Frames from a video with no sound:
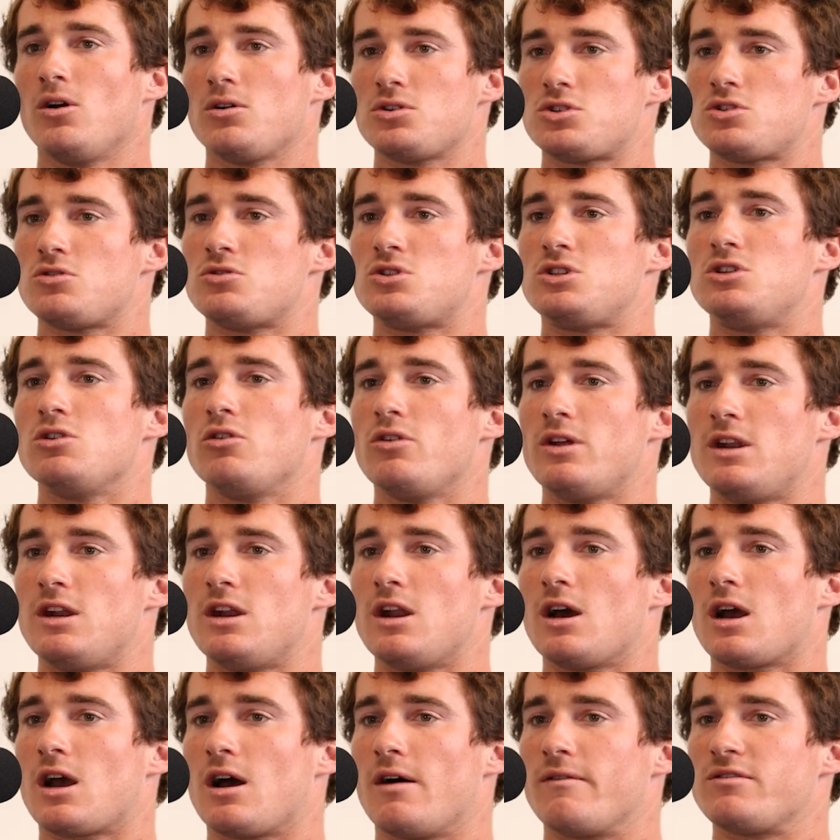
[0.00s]
but also still in
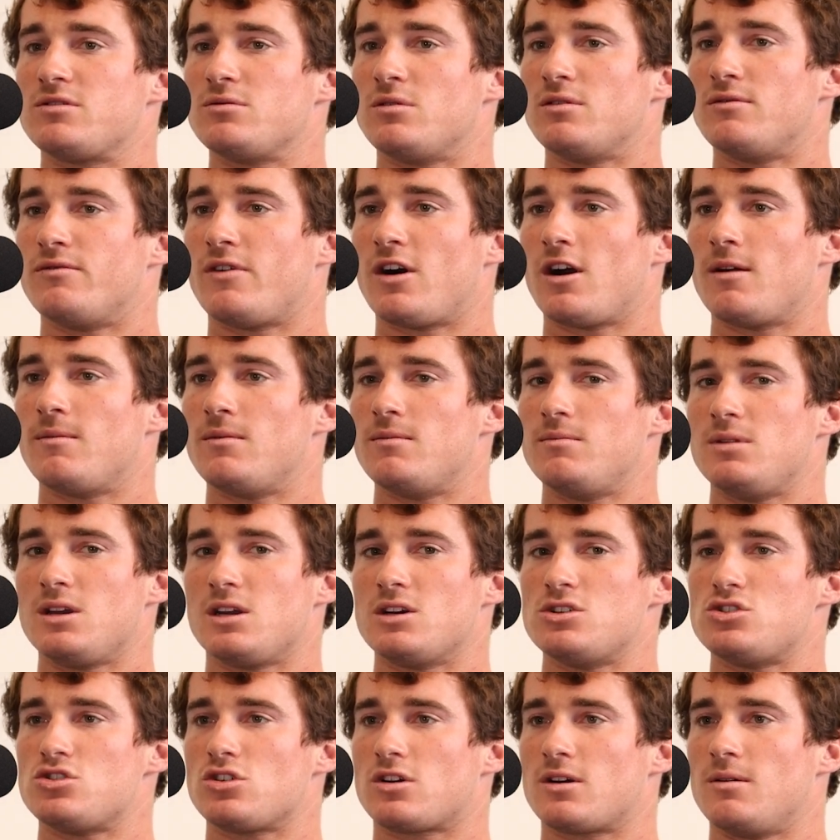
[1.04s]
an uncomfortable environment
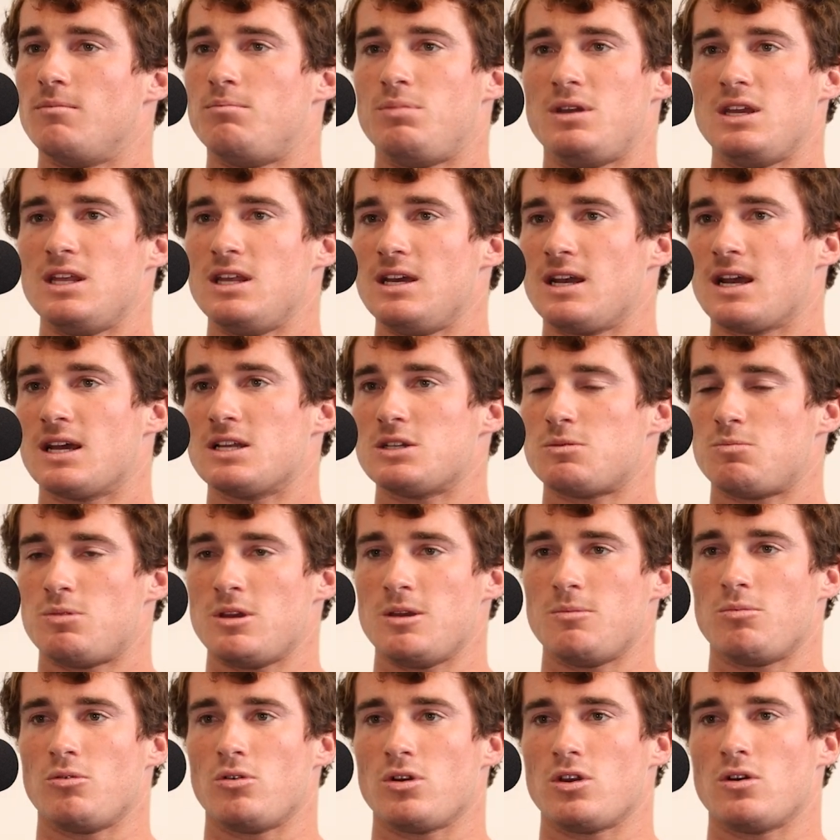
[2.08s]
because you're competing as
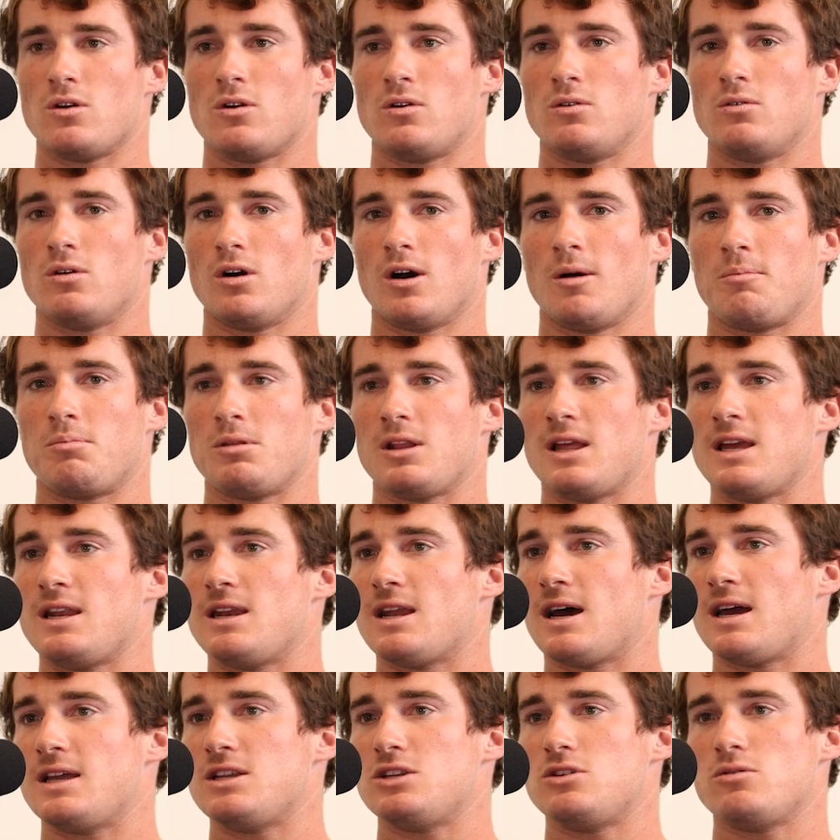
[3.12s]
people. You up
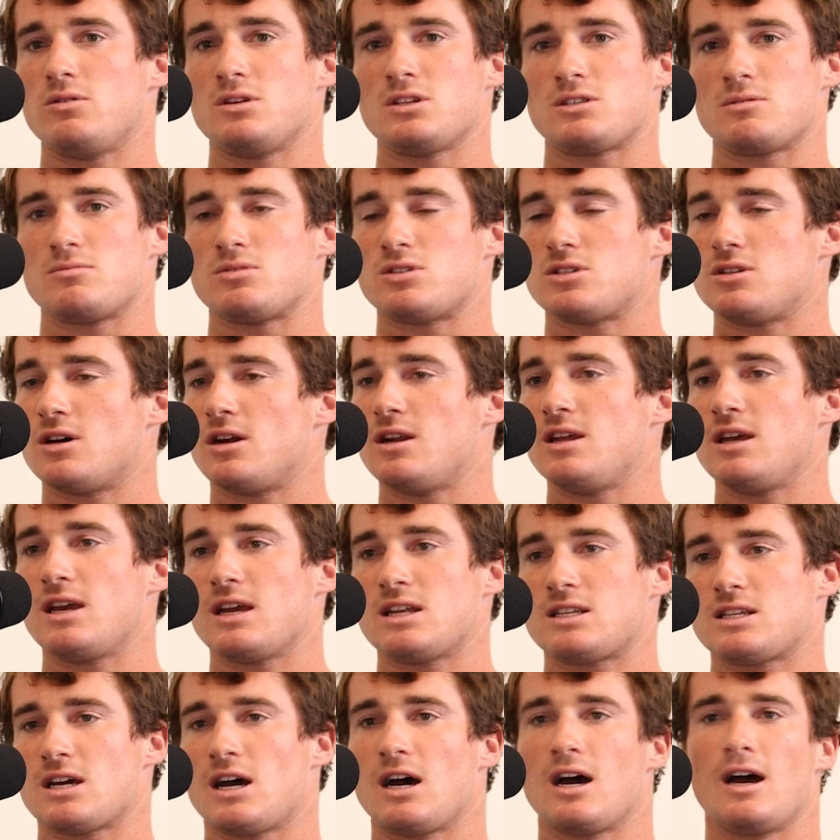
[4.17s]
late night doing some
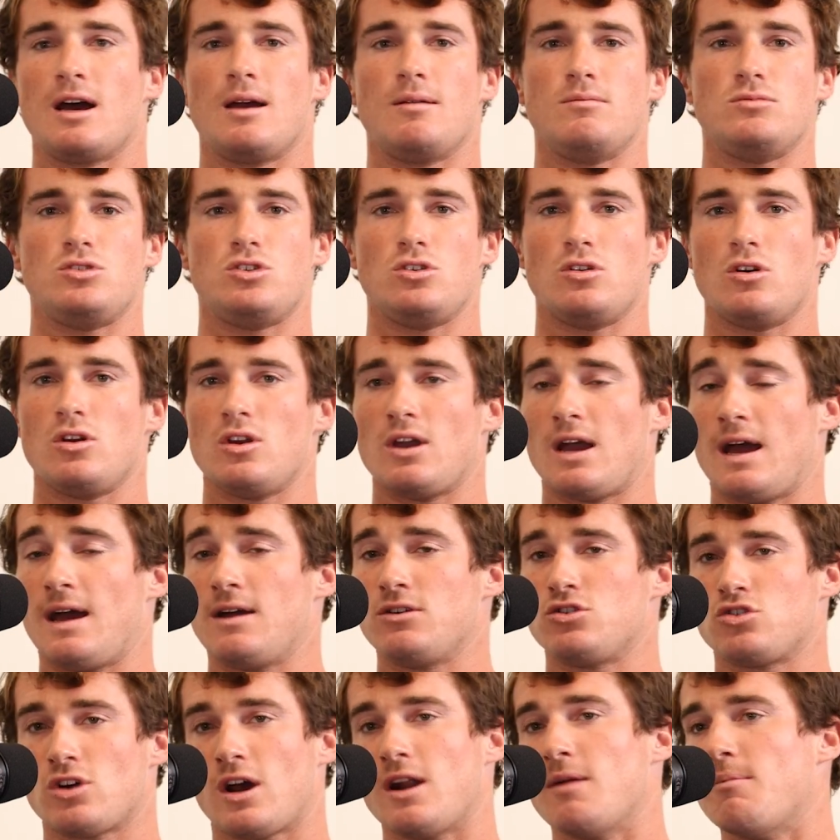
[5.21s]
studying at times, you know, you're
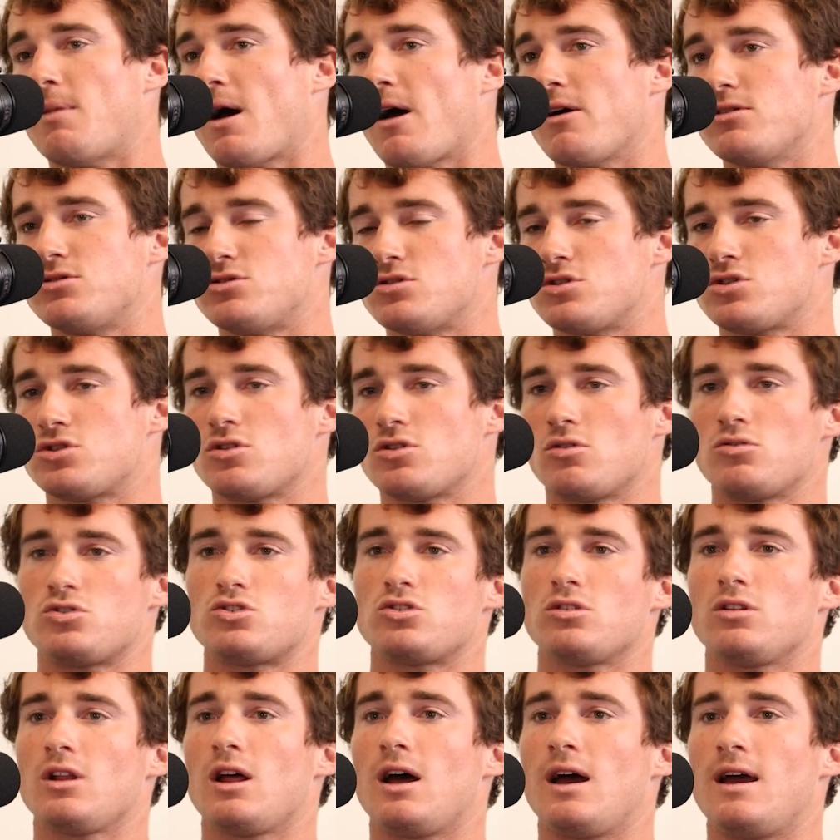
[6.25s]
trying to balance your
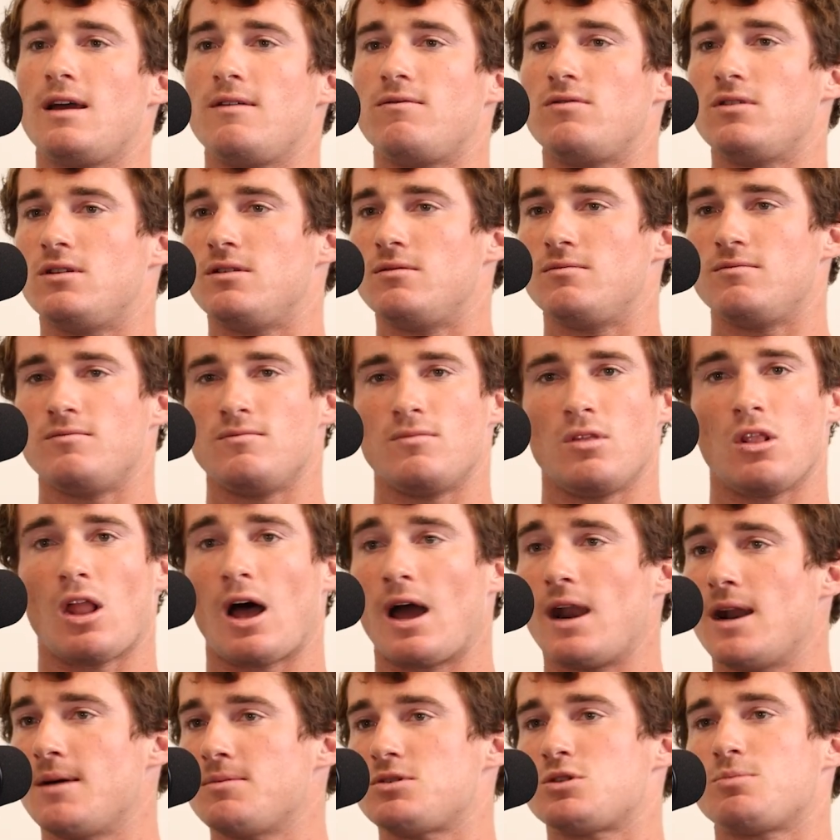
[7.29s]
social life and
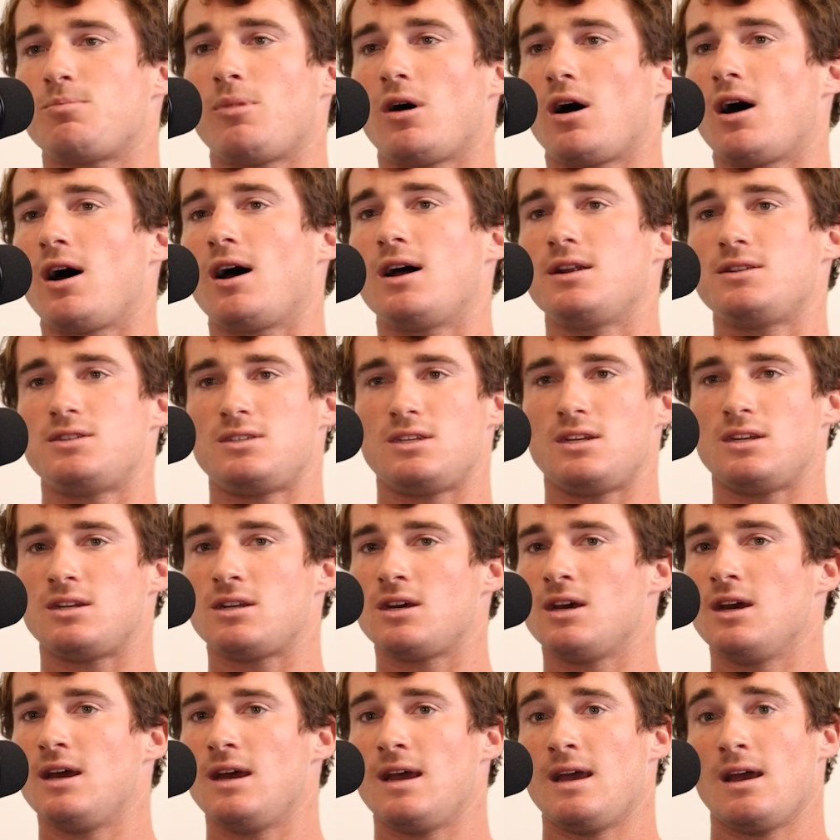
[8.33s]
line up spots,
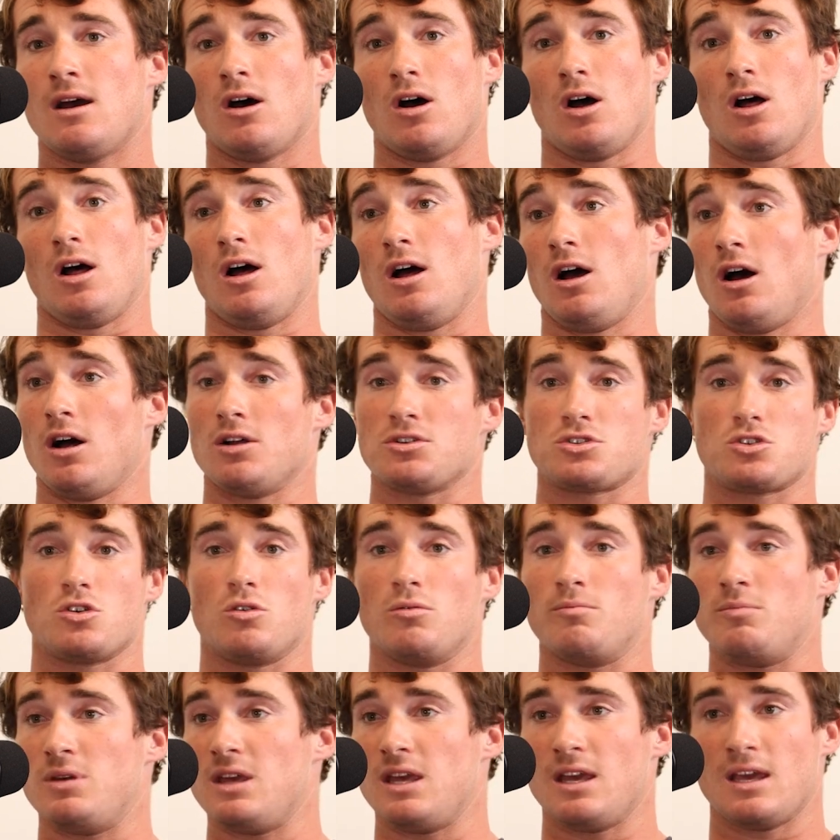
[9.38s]
and
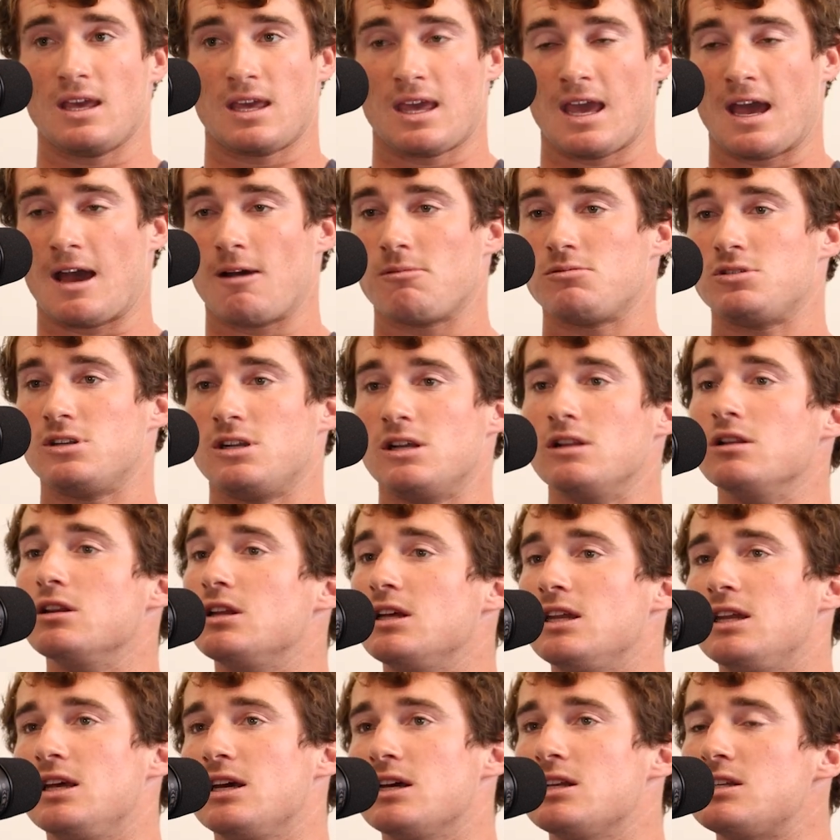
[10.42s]
also being a captain and
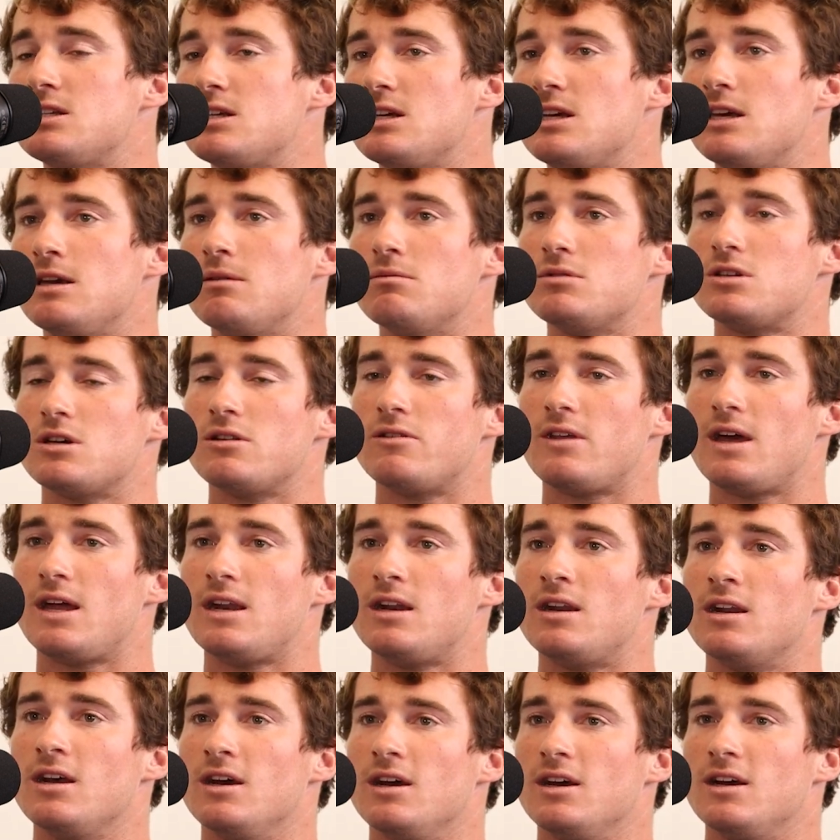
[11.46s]
leading a team, to
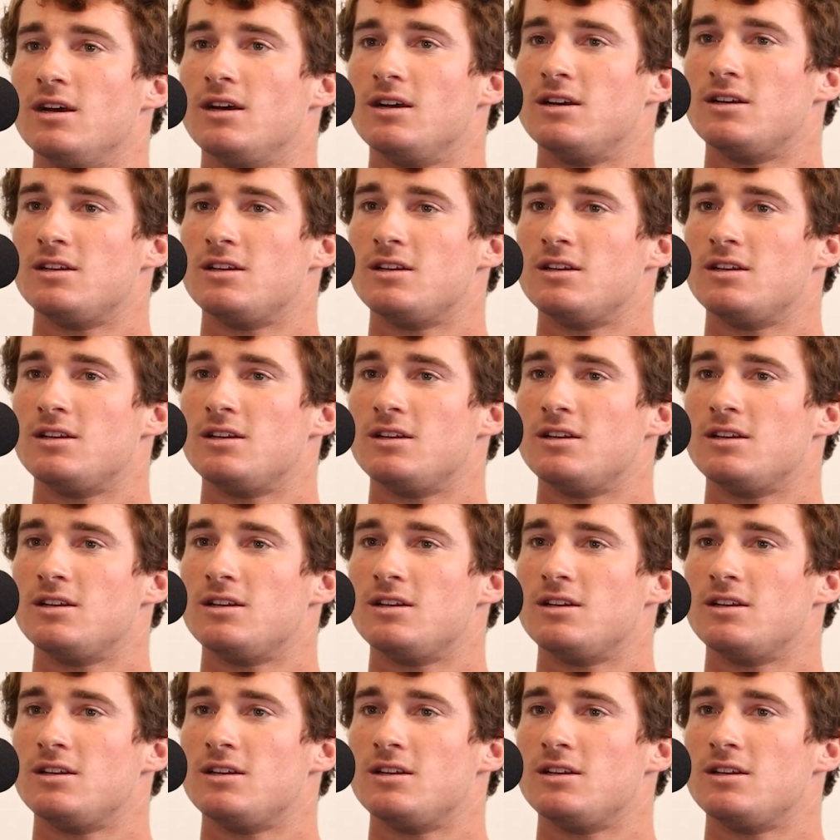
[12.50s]
then